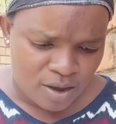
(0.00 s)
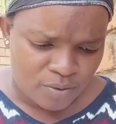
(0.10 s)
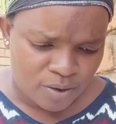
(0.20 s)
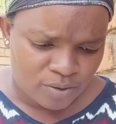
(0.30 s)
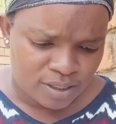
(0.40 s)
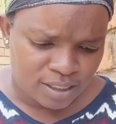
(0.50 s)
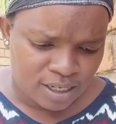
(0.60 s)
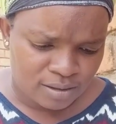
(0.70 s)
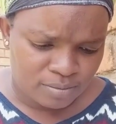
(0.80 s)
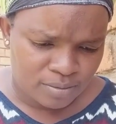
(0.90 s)
When was the
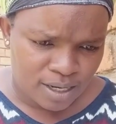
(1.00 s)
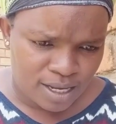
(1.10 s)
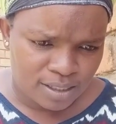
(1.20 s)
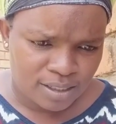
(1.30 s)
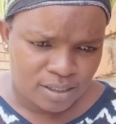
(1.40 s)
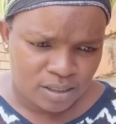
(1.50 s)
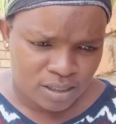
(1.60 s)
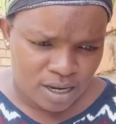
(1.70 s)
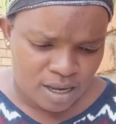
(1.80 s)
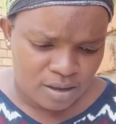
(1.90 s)
time, last
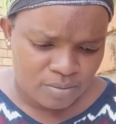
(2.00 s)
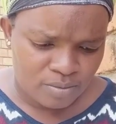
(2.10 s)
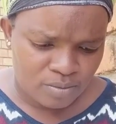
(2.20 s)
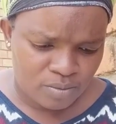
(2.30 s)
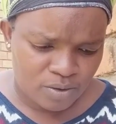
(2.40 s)
time